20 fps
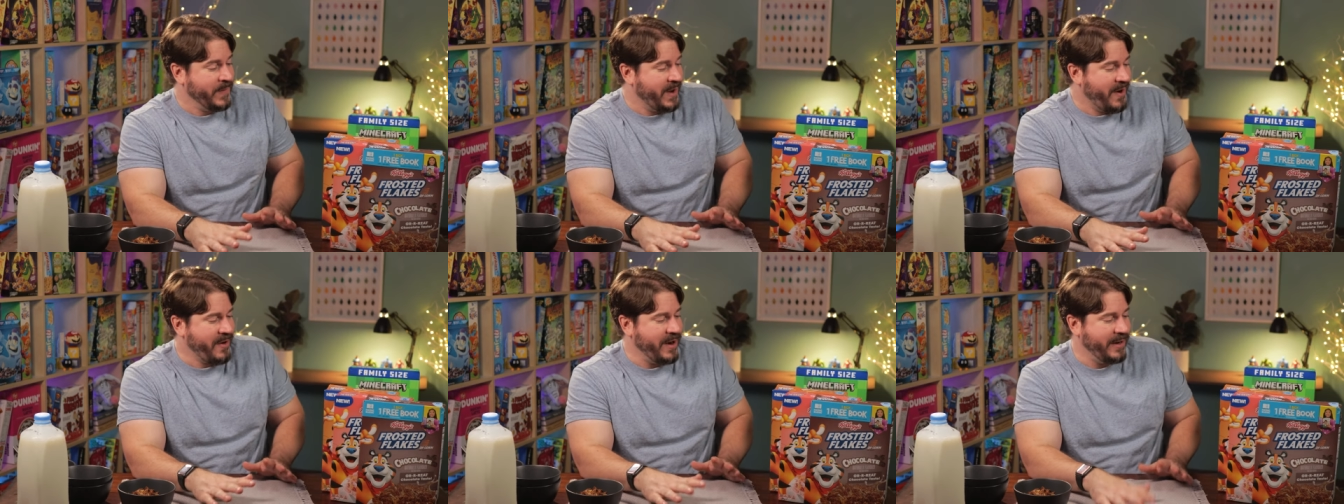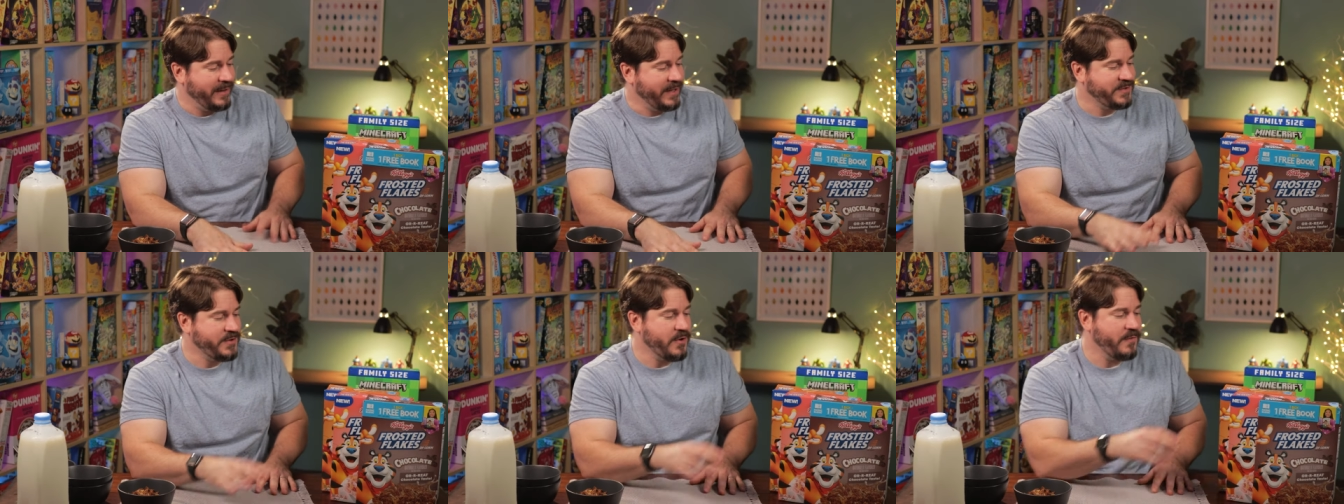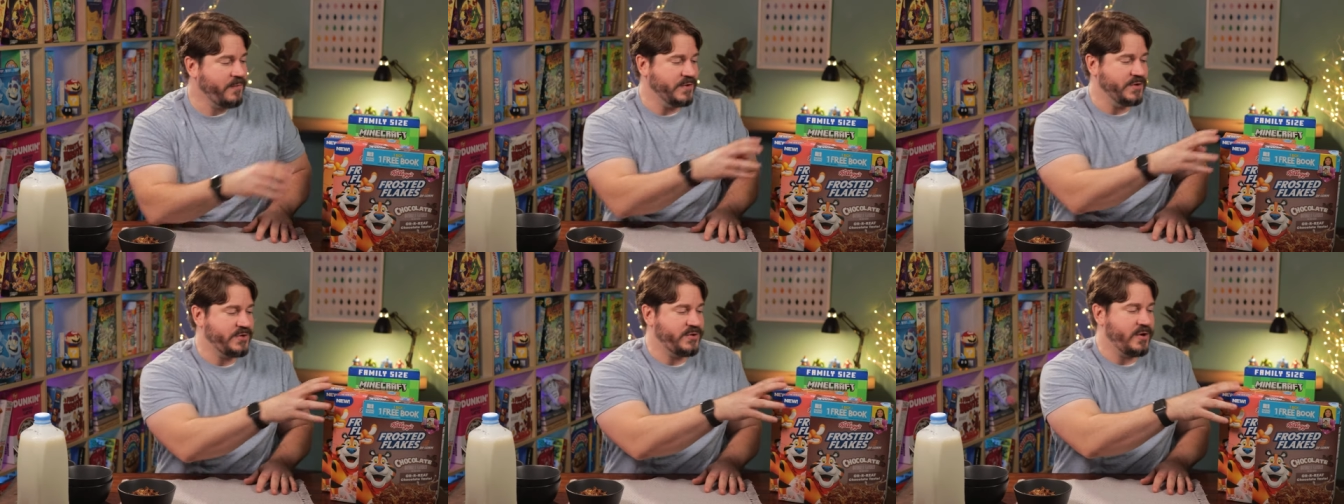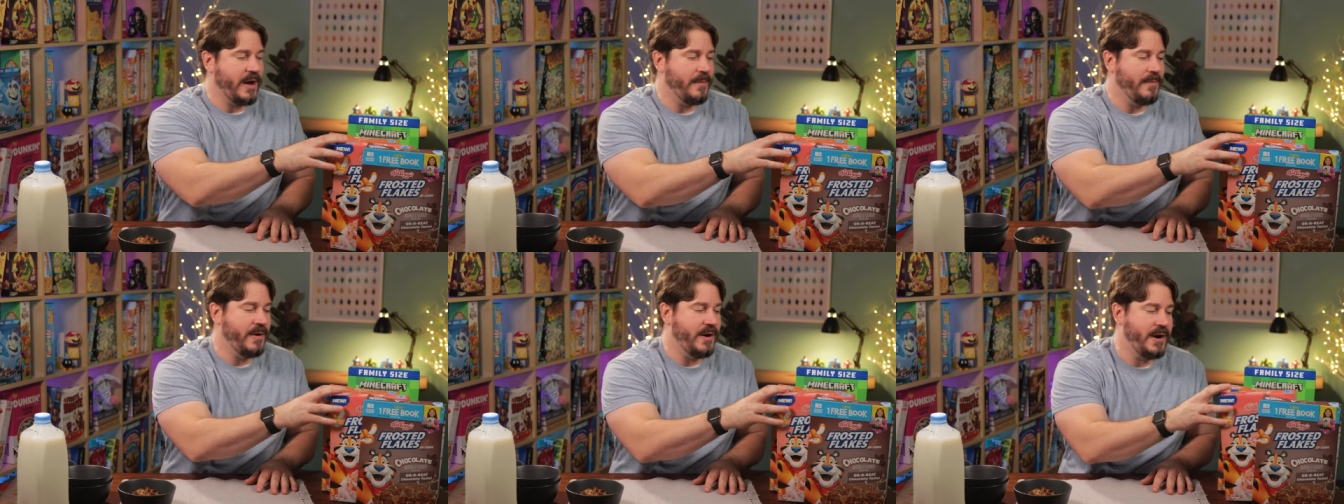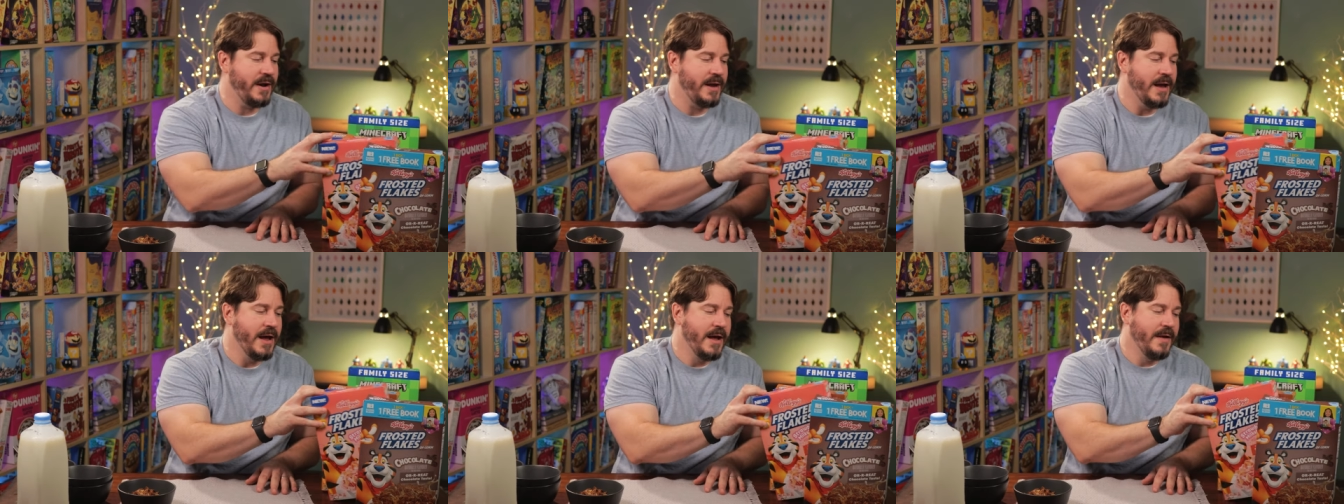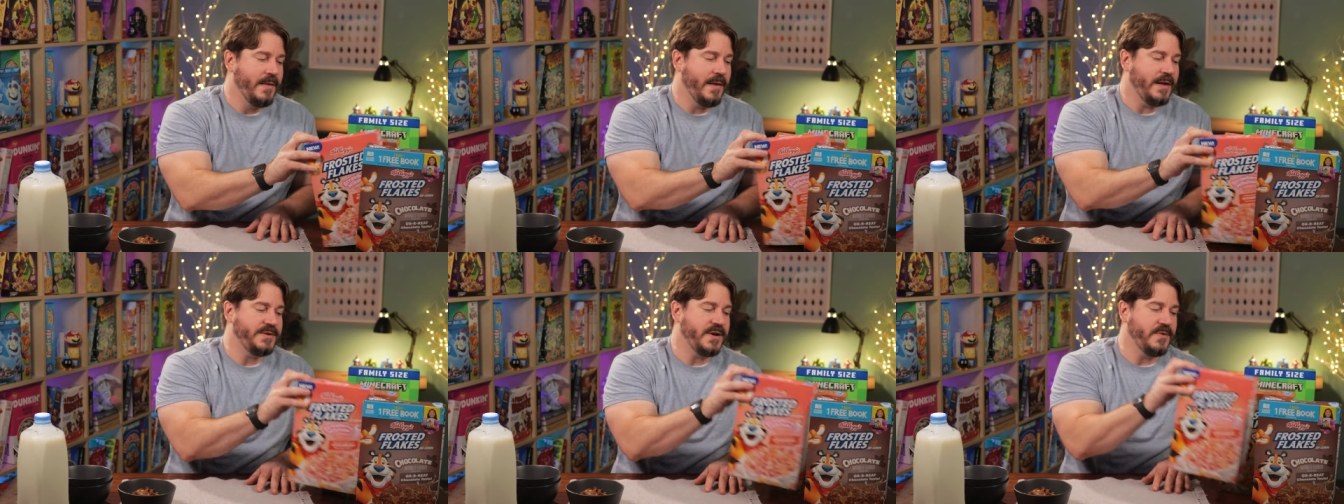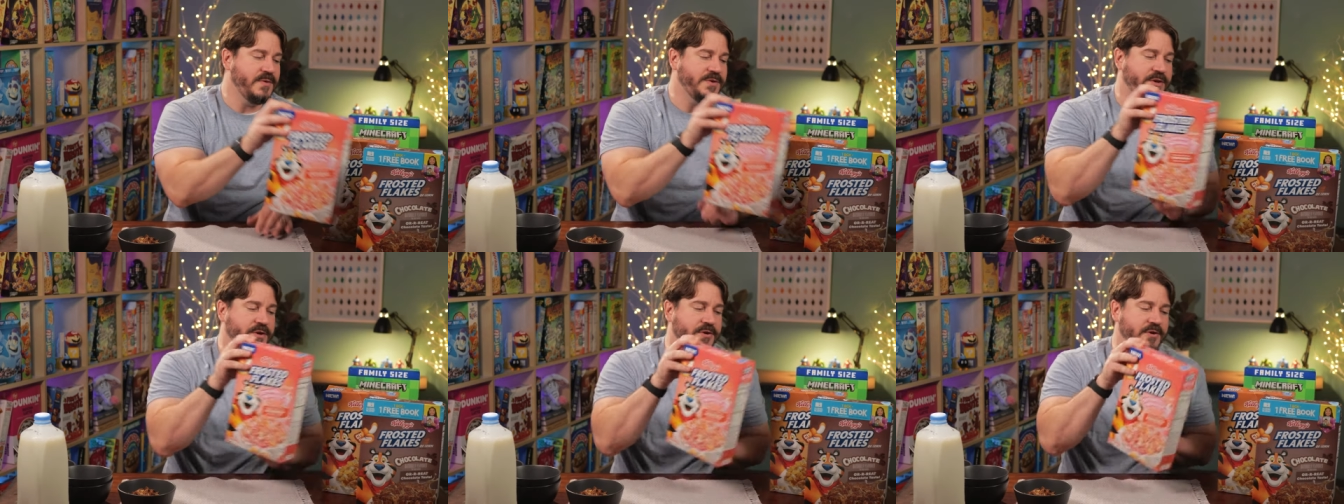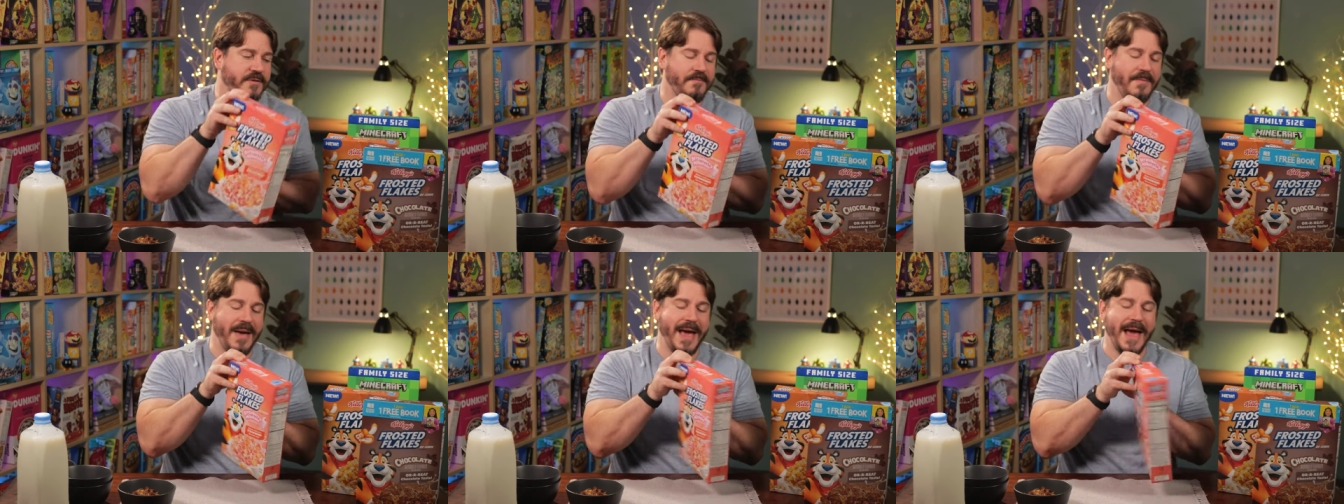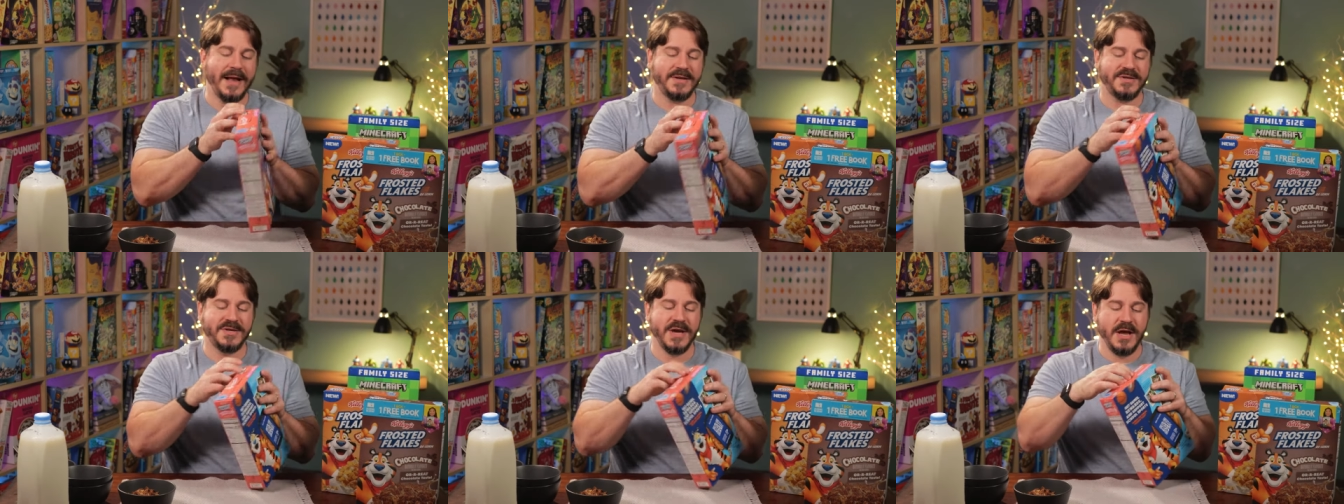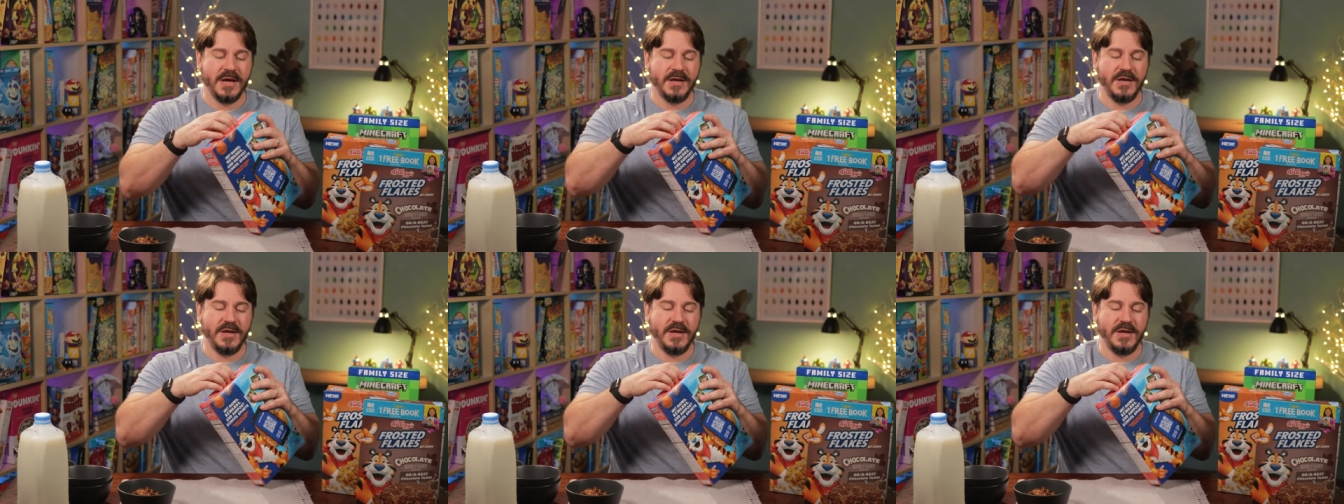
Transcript: All right, let's go for strawberry. That's always a good match.